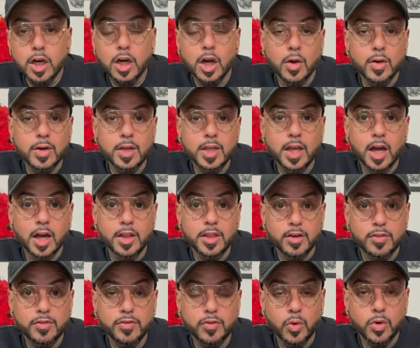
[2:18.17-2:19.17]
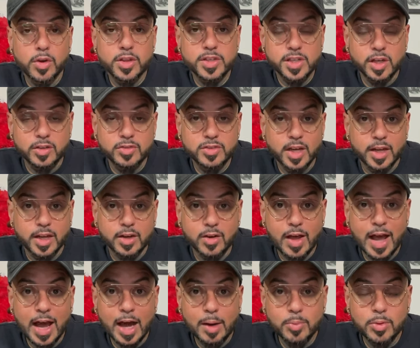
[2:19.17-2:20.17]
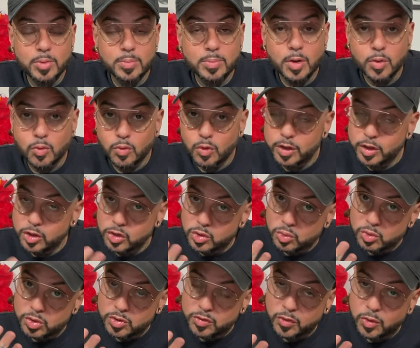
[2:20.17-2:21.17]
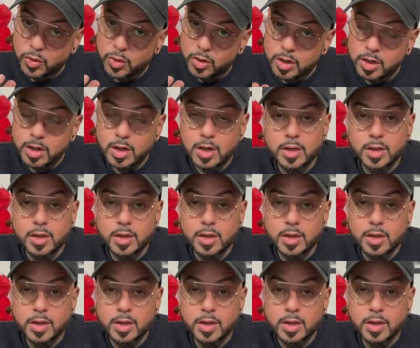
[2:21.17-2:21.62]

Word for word: Currently on their fourth self-titled album, Run the Jewels 4,